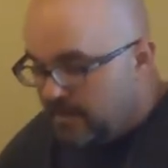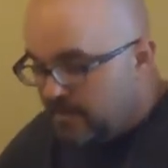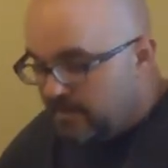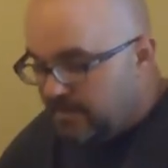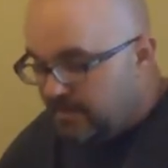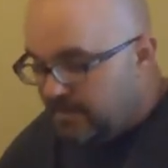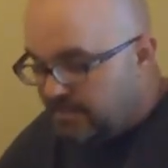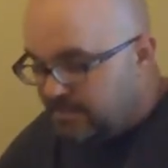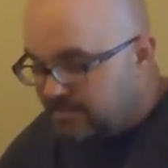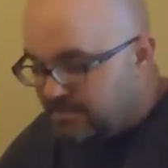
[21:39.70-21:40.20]

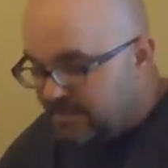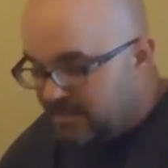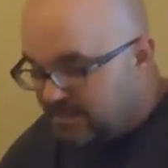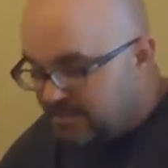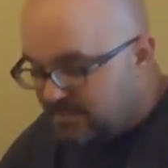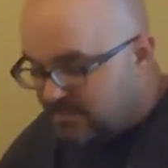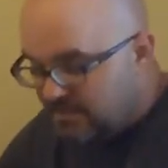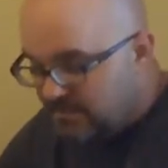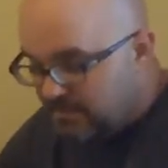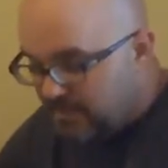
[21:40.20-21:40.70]
Then he said
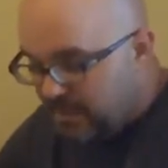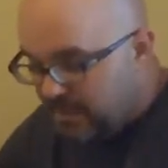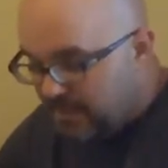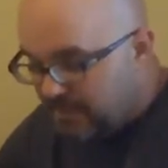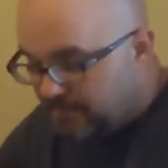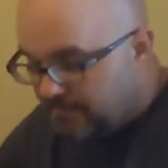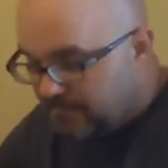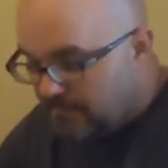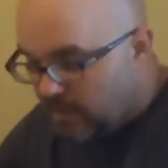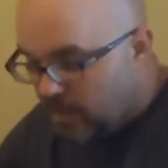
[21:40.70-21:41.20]
to the
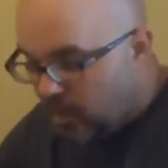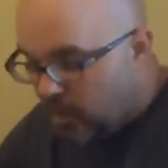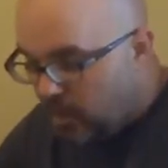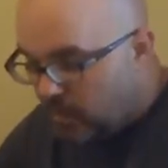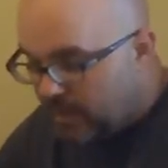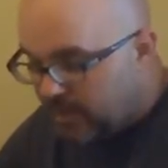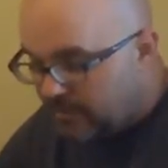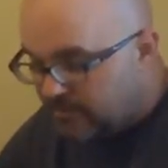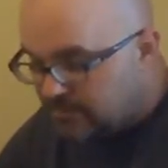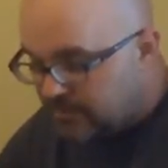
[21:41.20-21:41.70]
man, "Hold
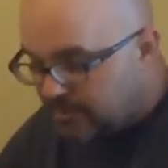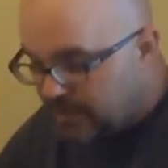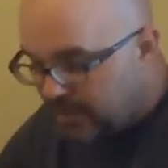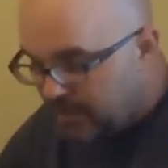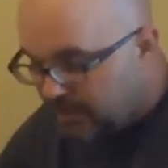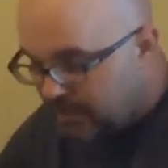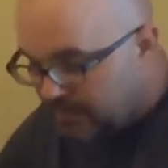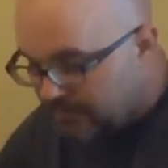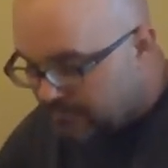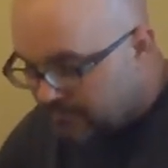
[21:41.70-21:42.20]
out your
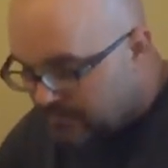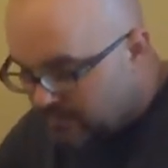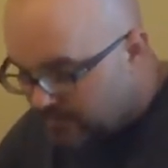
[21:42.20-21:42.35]
hand."